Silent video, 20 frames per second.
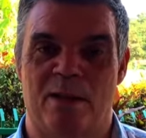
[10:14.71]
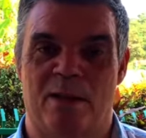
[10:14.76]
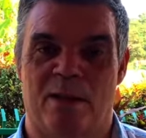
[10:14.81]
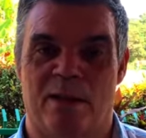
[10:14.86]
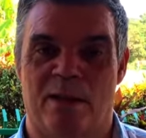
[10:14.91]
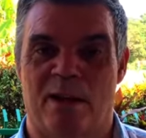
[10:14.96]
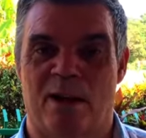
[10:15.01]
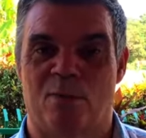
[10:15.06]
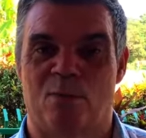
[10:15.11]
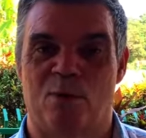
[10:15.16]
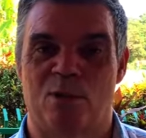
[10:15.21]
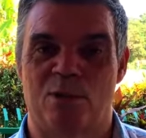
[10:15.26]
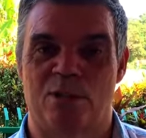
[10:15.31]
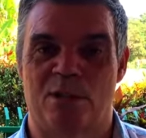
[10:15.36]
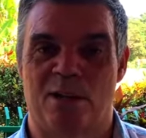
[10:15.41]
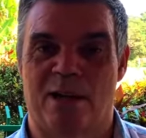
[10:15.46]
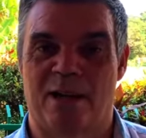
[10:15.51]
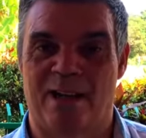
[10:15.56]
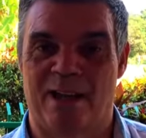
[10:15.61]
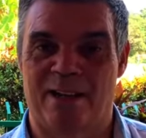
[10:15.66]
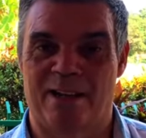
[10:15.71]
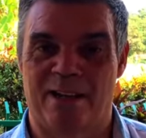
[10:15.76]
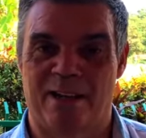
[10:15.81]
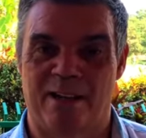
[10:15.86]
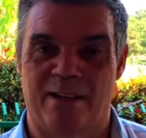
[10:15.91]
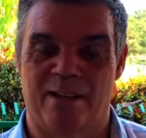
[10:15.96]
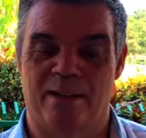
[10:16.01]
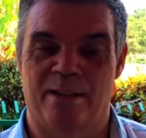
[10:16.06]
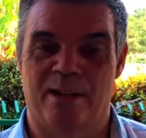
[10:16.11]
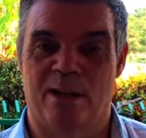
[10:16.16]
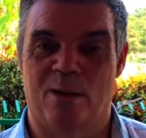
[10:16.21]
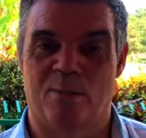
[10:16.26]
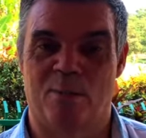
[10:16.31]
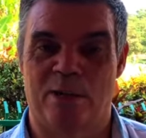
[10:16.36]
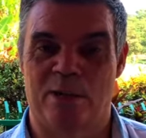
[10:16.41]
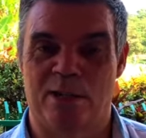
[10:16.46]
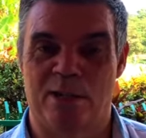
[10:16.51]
and how much you're likely and how many